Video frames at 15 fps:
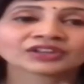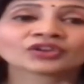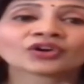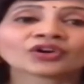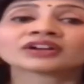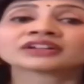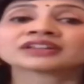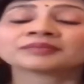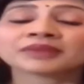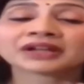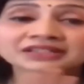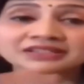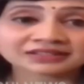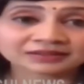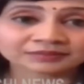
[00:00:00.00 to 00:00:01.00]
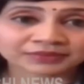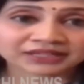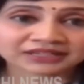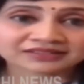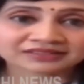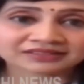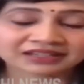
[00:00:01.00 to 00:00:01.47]
not the mental
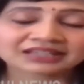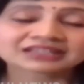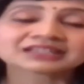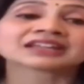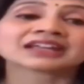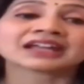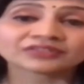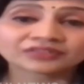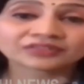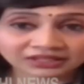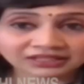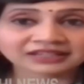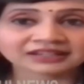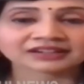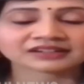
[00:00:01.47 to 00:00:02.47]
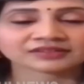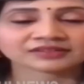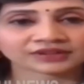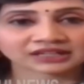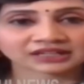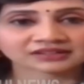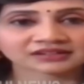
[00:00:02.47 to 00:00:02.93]
peace. It can really get
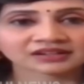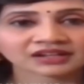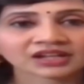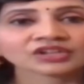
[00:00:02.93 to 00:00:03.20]
affected.